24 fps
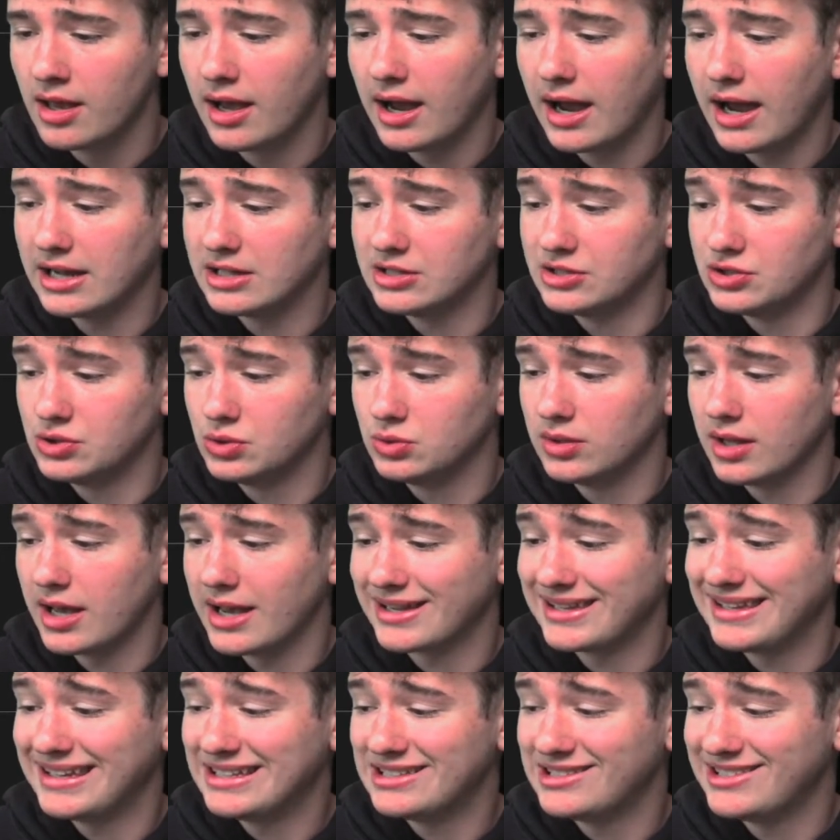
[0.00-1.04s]
I do
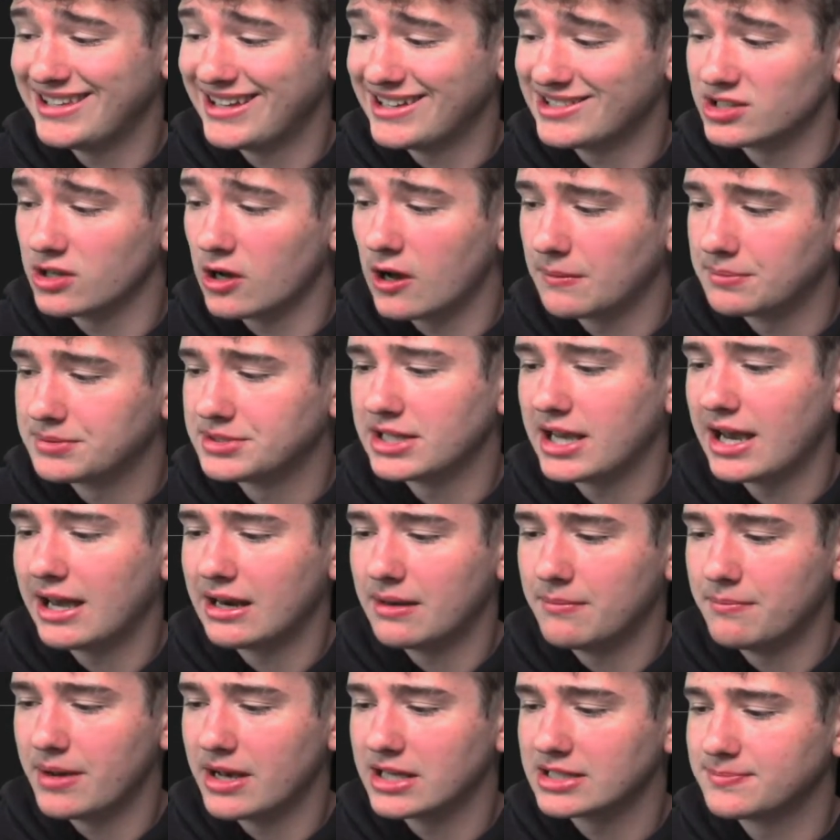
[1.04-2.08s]
like Etienne's upside
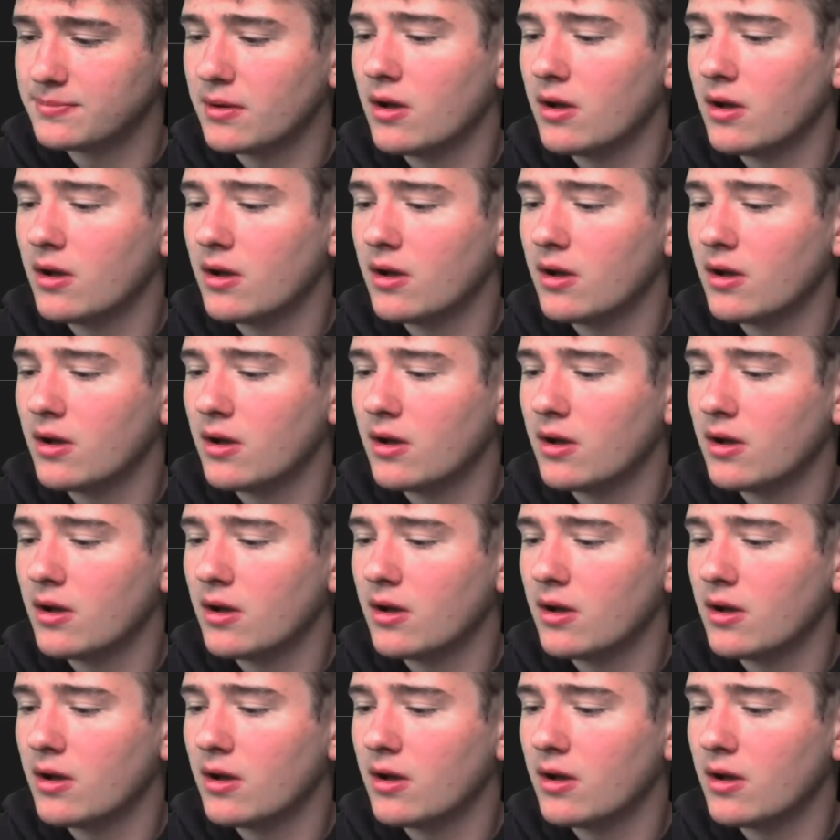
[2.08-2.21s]
in best